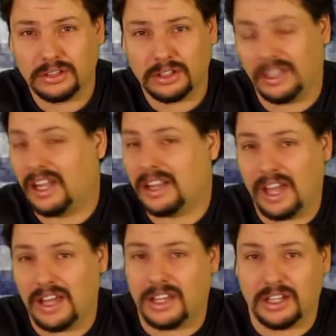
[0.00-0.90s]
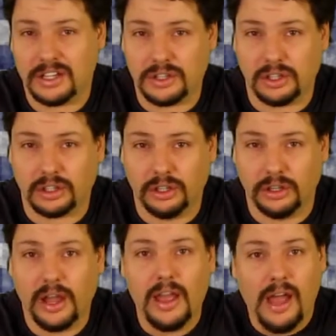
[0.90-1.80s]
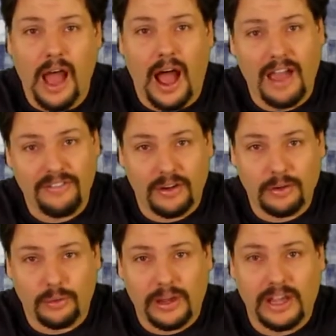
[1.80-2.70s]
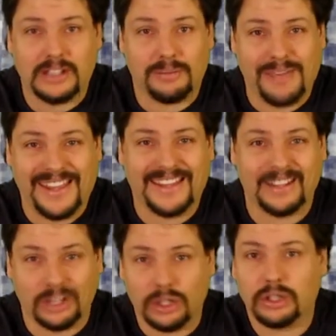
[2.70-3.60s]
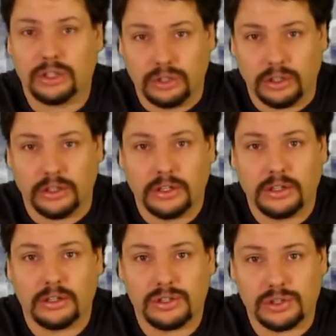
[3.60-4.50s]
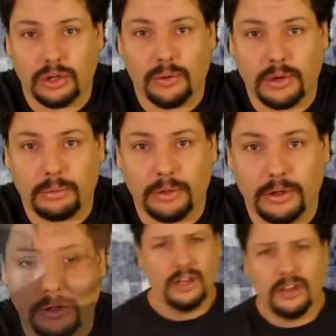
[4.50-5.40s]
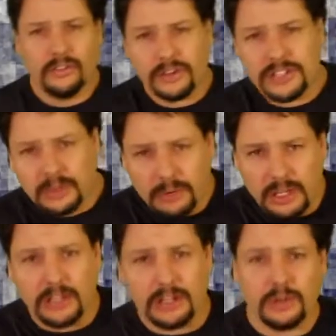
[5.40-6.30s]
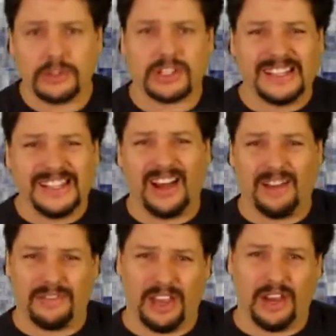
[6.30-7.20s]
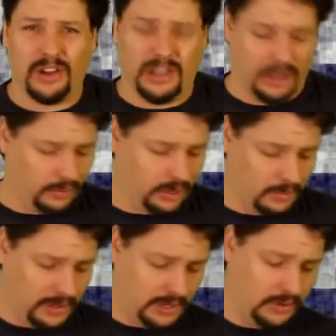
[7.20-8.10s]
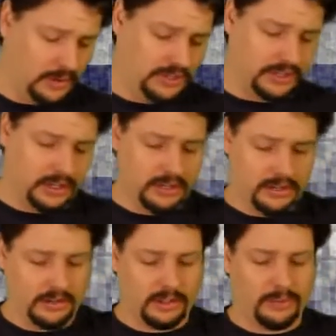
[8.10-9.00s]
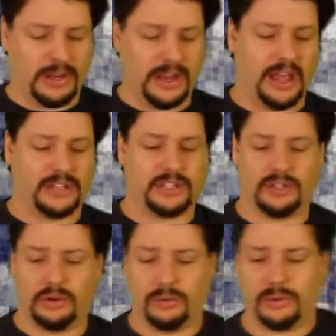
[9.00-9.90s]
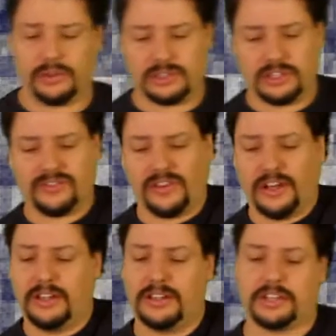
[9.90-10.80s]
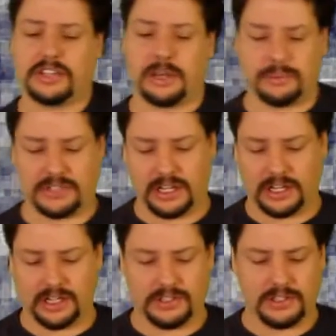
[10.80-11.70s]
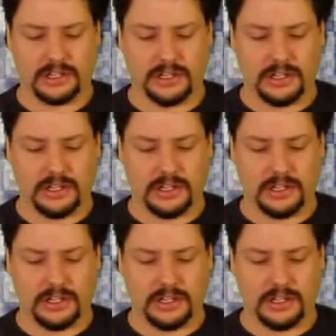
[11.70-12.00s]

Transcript: You get the idea. It doesn't look good. I found a way to make it look good. Show you what I'm going to do. First thing we need to do is clean off the area that we're going to be doing this on. A little bit of acetone works just fine. Takes a couple seconds.